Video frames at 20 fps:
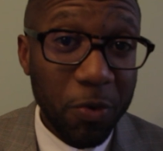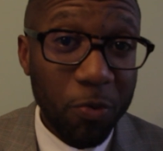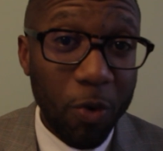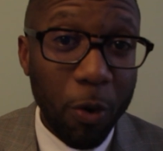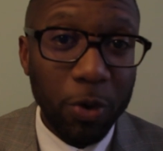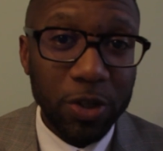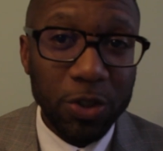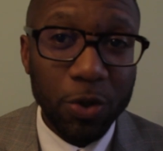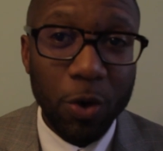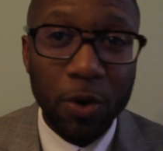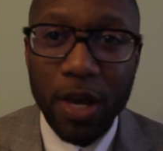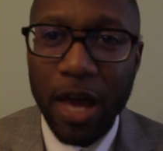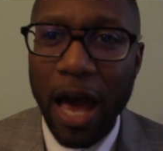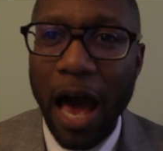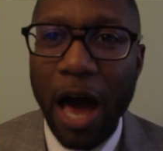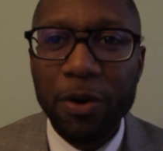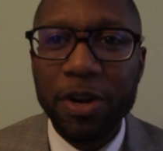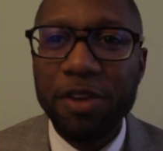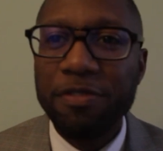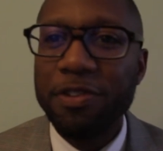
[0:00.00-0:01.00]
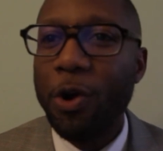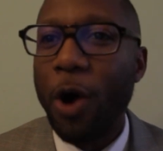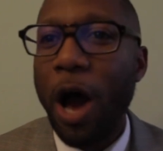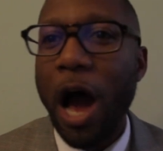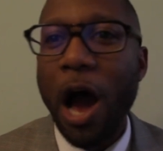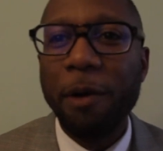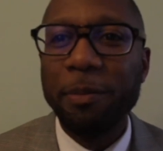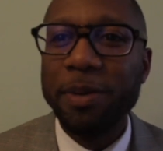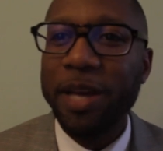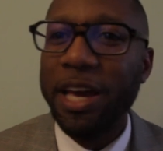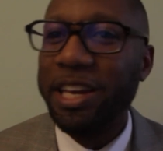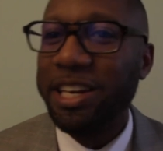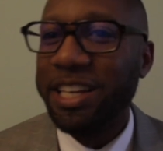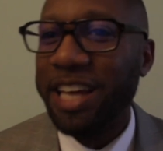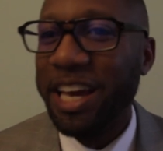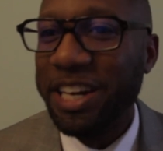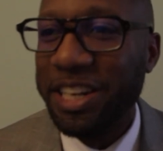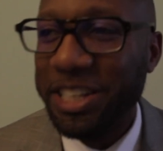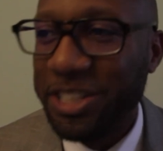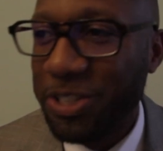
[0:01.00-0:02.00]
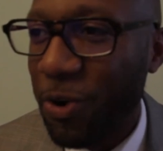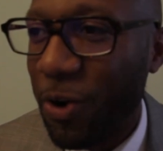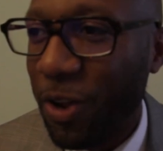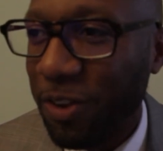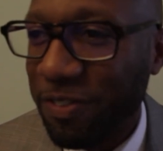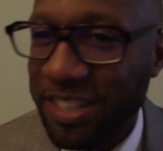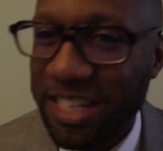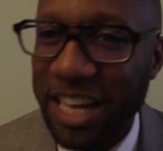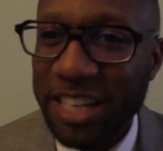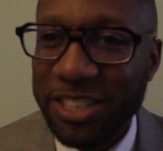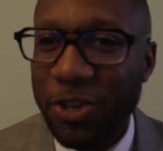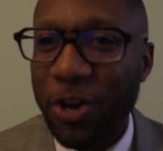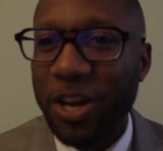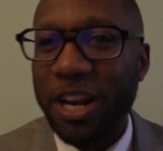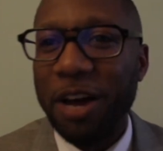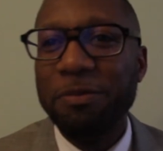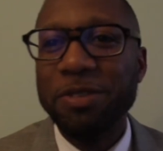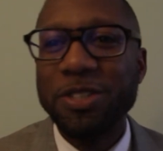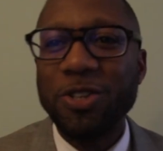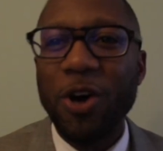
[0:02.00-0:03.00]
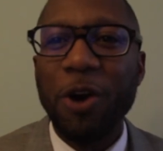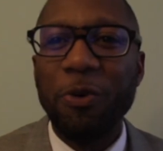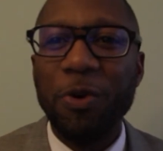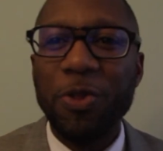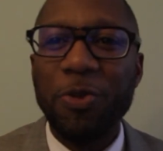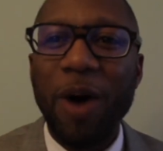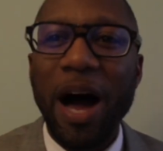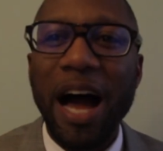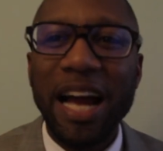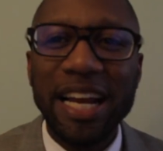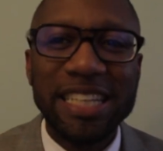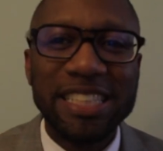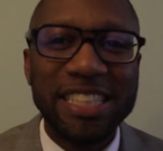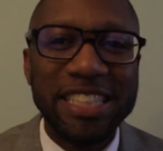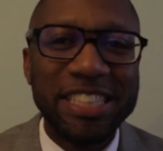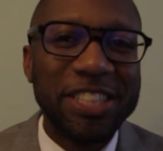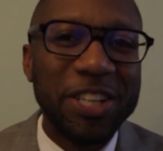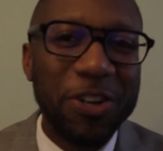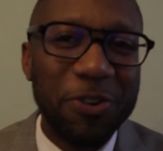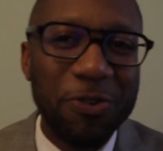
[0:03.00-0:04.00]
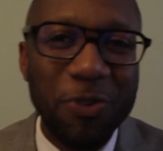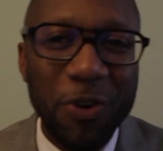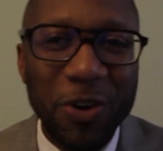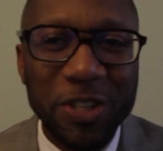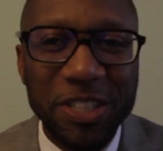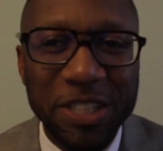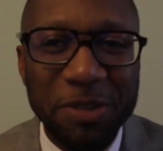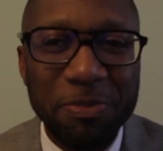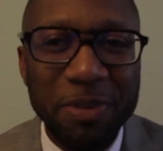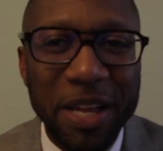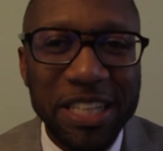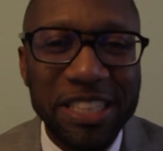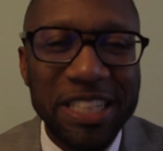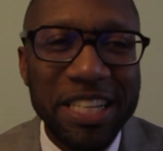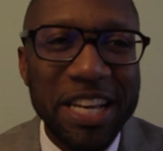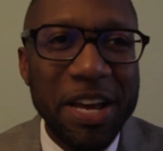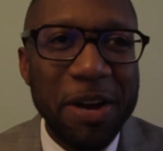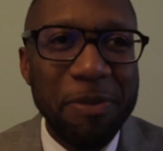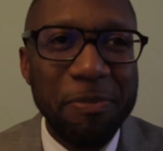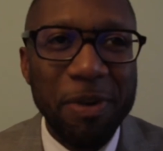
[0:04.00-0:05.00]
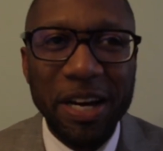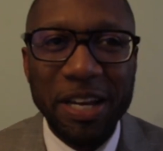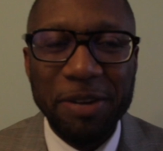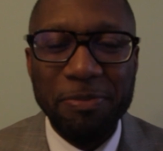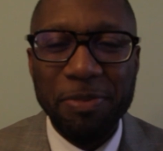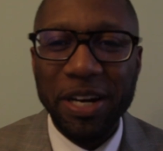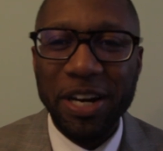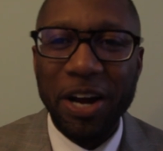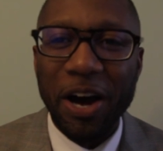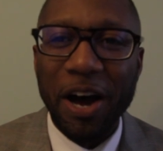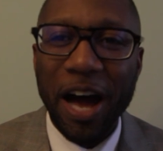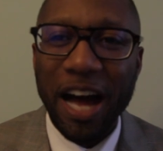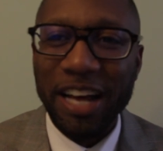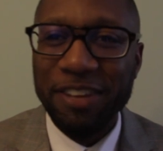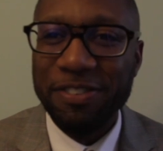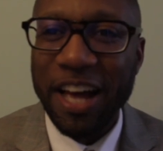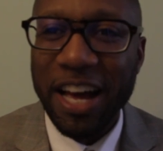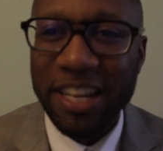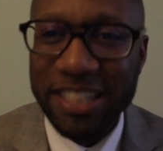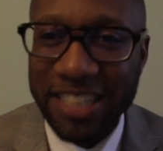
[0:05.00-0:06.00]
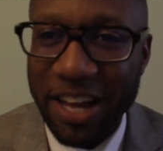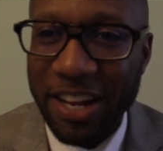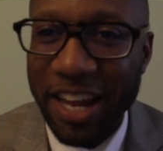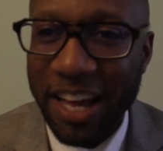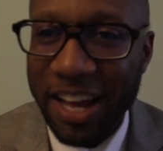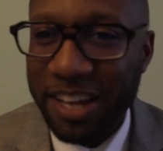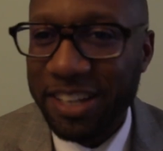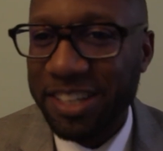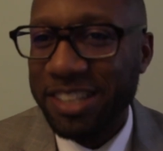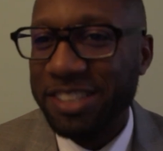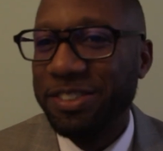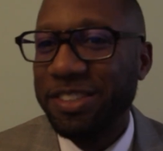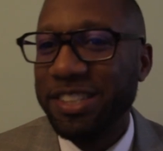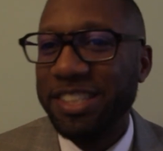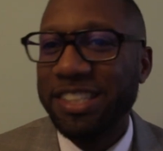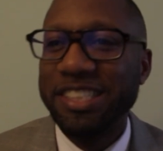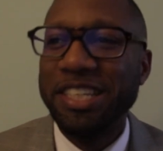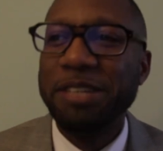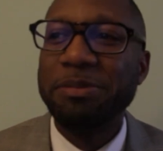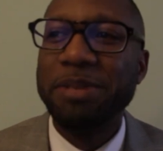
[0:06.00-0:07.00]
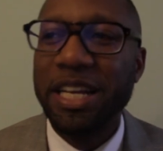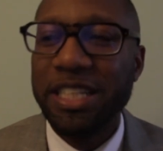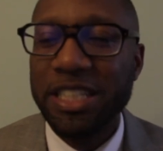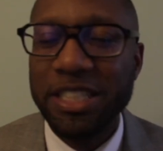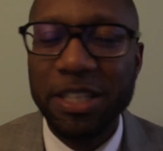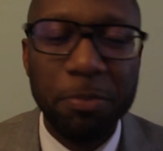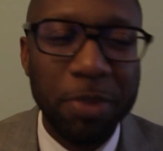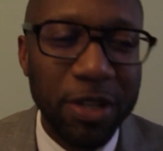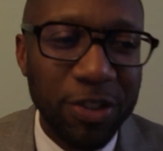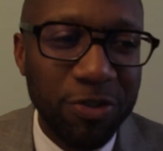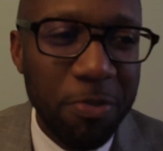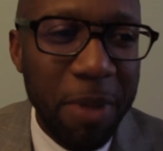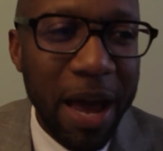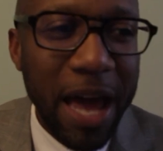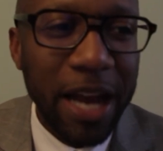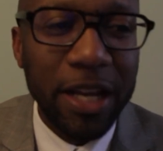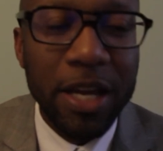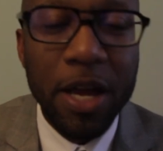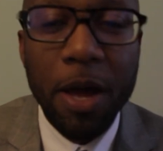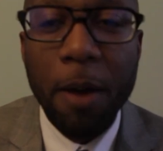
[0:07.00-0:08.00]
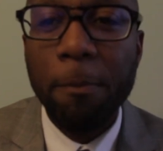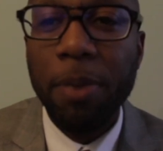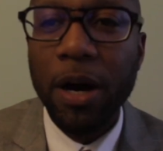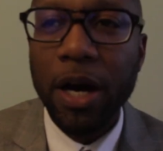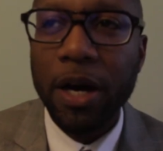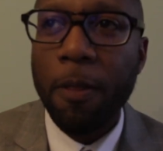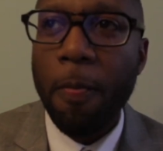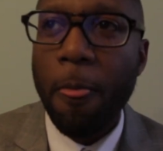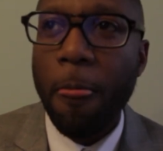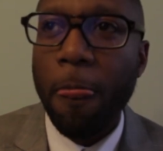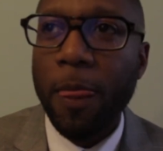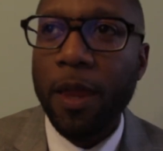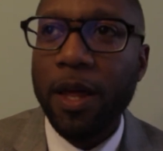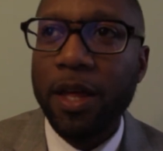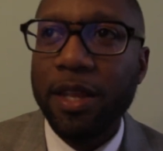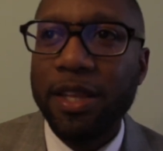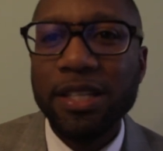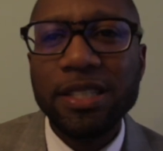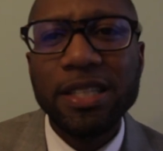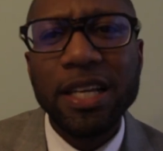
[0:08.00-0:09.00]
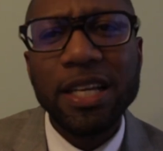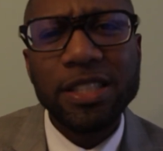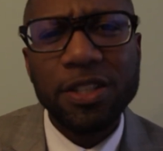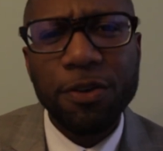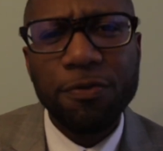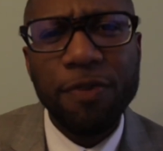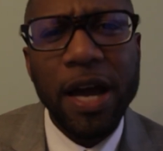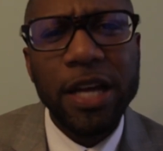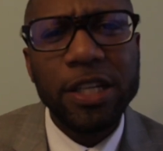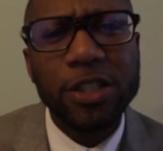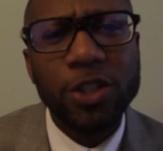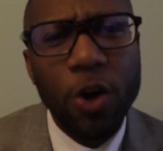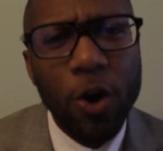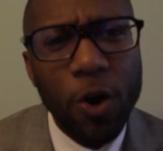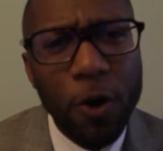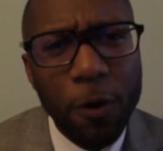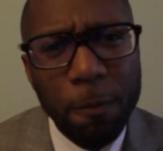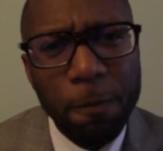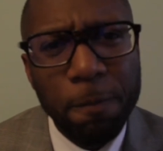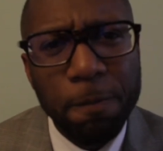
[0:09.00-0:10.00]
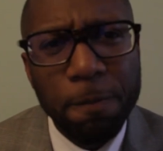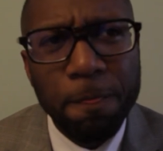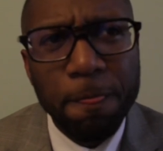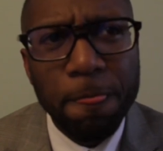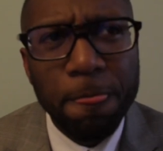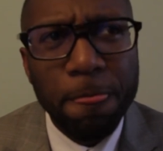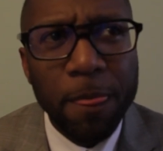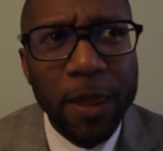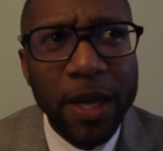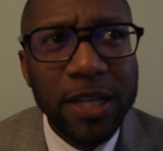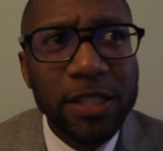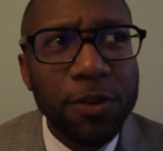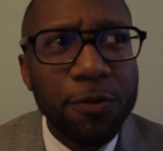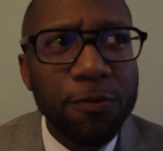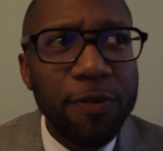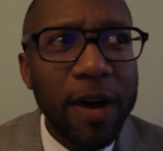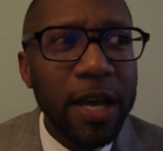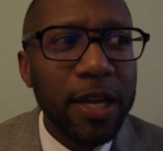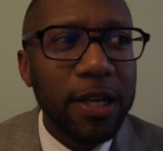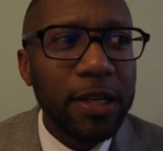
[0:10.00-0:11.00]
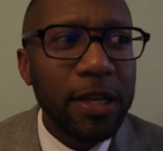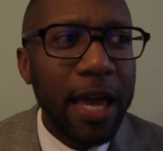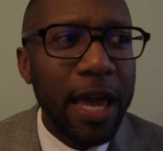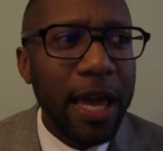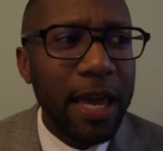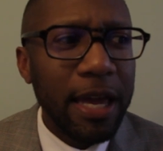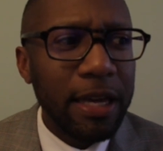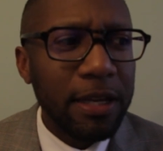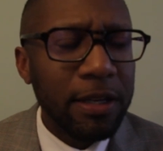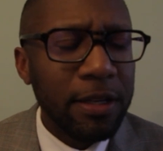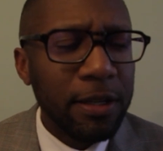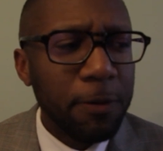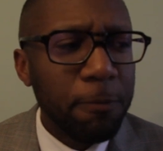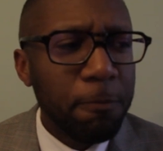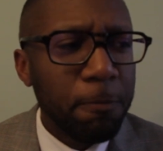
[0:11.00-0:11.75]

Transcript: well, we're talking I don't even know how I'm get, getting into all of this. I start. I'm starting with why. I guess this still falls into place, but but uh, I, I sound like it seems like this is a bit dramatic. But this thing is a fight, y'all. It's a fight, and